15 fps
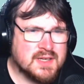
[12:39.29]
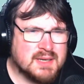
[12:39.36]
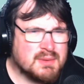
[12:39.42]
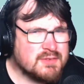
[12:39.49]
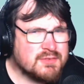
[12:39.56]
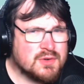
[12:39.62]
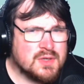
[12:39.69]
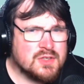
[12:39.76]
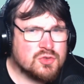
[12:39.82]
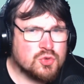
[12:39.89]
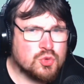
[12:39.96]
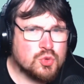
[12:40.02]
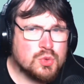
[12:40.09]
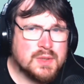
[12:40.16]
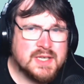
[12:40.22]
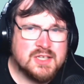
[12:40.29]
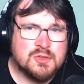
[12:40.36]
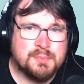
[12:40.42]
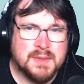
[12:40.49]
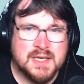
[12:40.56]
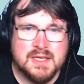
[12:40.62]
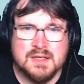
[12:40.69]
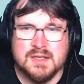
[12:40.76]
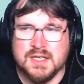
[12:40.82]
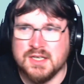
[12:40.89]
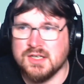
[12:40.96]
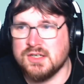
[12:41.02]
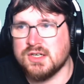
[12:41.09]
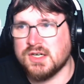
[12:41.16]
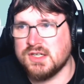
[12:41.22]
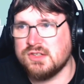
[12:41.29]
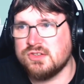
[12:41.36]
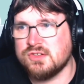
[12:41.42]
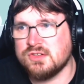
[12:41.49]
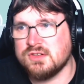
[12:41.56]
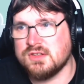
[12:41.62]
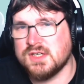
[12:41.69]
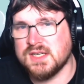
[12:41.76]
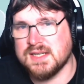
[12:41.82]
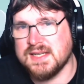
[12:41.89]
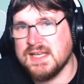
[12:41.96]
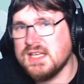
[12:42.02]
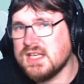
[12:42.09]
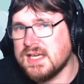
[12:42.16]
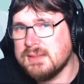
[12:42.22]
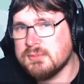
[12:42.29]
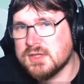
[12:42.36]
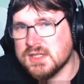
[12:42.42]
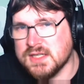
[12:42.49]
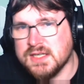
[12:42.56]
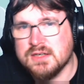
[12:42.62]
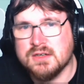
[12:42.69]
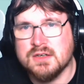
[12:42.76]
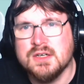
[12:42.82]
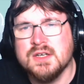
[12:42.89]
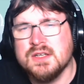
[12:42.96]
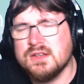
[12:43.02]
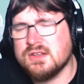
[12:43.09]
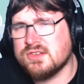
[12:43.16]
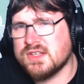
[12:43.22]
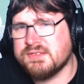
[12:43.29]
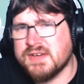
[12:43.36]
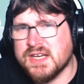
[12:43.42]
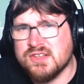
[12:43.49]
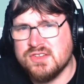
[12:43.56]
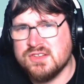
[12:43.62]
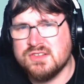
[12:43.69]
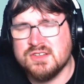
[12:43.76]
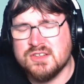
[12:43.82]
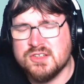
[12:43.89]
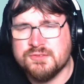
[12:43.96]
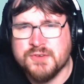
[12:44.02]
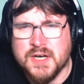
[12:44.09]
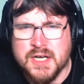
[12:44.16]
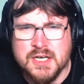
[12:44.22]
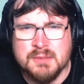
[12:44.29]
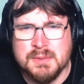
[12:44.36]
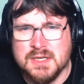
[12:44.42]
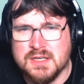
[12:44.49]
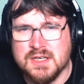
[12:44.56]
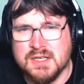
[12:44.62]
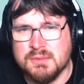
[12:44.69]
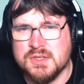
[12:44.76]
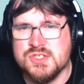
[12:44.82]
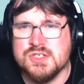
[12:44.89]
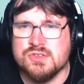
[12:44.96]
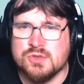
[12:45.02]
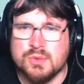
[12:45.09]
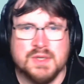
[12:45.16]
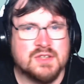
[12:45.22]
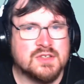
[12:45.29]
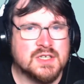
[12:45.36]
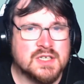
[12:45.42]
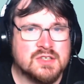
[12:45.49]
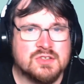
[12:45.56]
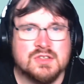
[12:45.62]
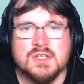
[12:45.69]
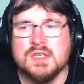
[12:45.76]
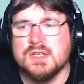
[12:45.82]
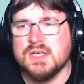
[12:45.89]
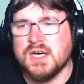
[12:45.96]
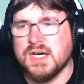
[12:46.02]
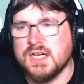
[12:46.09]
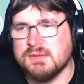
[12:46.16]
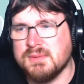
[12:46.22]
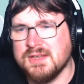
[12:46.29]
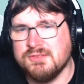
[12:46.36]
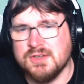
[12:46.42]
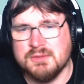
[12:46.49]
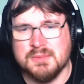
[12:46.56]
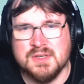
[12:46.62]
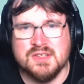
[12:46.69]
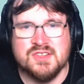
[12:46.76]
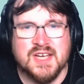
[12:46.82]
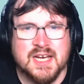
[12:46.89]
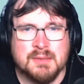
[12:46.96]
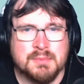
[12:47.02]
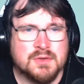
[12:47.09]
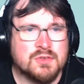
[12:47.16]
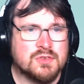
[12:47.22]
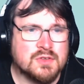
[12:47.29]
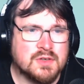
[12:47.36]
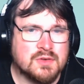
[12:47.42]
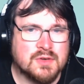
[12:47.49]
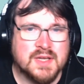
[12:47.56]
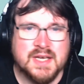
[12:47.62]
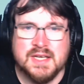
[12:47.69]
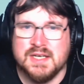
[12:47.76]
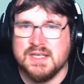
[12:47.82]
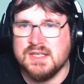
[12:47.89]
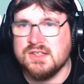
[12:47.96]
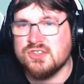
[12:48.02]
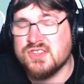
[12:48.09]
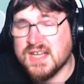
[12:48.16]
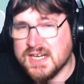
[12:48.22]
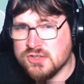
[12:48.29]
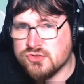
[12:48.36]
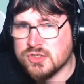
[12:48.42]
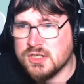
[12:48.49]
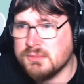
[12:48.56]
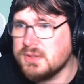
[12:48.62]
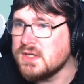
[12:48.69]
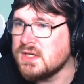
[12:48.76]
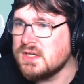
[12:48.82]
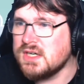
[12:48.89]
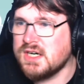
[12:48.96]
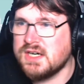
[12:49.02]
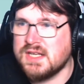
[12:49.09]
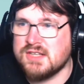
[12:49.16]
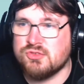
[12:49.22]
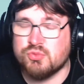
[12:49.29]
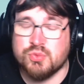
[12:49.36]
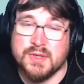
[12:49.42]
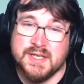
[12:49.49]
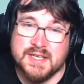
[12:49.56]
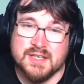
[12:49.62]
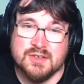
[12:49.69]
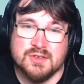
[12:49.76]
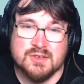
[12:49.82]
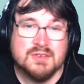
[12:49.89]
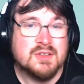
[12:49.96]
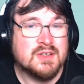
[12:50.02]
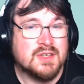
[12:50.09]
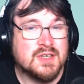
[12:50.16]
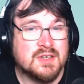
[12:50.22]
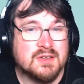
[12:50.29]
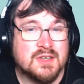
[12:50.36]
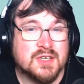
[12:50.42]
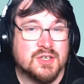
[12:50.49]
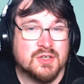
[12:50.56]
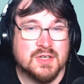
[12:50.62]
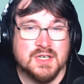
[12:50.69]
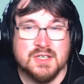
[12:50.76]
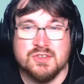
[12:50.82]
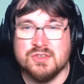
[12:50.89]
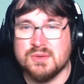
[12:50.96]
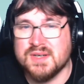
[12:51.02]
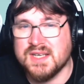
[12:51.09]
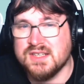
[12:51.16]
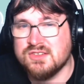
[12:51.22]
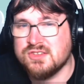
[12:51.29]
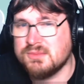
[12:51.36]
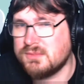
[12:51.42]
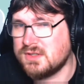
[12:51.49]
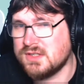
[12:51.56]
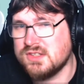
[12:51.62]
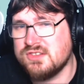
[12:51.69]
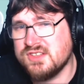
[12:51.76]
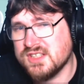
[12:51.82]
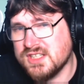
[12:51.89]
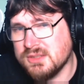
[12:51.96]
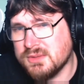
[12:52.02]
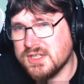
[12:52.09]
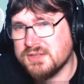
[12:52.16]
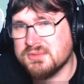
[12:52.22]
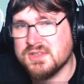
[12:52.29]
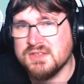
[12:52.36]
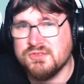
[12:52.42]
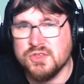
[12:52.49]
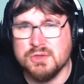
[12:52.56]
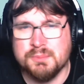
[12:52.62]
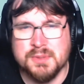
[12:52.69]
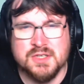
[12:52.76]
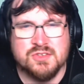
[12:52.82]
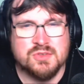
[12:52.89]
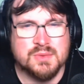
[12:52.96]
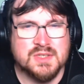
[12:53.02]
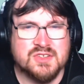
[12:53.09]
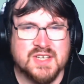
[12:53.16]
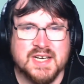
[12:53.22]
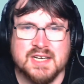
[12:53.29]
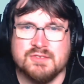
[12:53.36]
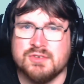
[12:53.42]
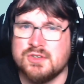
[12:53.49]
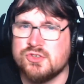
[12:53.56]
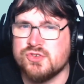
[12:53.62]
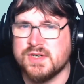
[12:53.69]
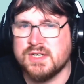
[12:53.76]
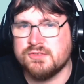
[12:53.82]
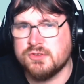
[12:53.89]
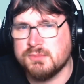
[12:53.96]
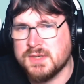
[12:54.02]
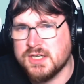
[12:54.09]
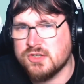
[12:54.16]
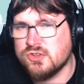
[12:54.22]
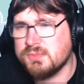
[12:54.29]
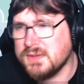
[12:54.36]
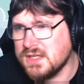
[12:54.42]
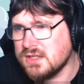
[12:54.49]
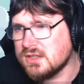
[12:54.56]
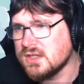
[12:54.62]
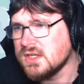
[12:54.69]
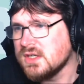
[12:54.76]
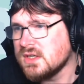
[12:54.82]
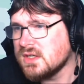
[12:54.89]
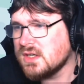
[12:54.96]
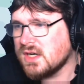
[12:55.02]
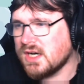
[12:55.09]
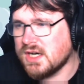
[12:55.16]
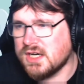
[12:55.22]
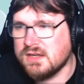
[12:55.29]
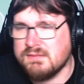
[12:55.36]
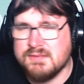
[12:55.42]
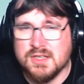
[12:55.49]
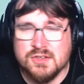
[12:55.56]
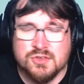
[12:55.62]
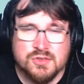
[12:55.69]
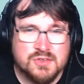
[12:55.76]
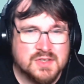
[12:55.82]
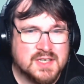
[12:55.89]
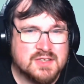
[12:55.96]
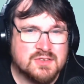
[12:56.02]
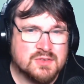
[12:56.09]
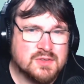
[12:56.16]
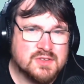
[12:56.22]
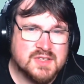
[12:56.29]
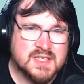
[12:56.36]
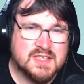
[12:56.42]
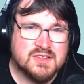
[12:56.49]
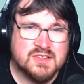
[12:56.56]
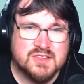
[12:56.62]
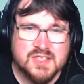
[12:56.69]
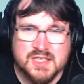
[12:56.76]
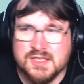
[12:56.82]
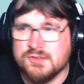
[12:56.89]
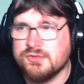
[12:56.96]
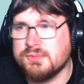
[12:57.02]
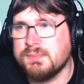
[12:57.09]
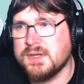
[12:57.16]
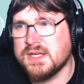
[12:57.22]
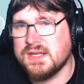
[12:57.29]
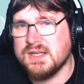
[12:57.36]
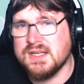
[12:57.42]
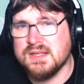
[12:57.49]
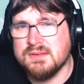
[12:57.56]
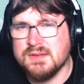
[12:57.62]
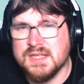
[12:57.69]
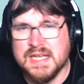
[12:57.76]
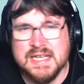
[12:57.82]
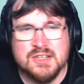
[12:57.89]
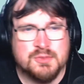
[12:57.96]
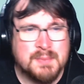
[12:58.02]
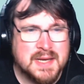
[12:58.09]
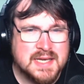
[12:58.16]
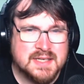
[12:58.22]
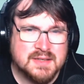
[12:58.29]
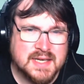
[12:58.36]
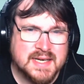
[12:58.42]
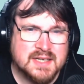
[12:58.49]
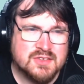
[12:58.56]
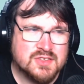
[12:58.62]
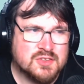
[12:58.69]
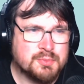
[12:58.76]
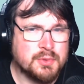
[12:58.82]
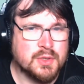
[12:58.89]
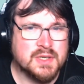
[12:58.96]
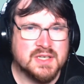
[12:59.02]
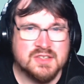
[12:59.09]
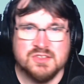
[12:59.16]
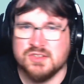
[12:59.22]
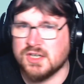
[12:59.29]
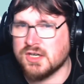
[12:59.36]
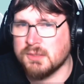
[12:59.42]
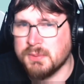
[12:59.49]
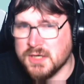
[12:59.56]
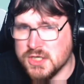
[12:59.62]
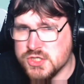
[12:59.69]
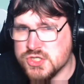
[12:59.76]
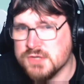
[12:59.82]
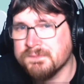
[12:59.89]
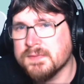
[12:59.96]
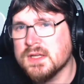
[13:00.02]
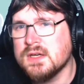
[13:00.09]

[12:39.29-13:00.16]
However, it's always been like a nice like late game cleaner. Does have access to the Defiant ability, which is always nice, um, giving him an attack boost on any stat drop. Uh, that's really good, uh, a good answer against something like Sticky Webs, giving you a plus two attack for the trade-off of minus speed. Uh, does also get Swords Dance itself, but it, its main access point is Sucker Punch.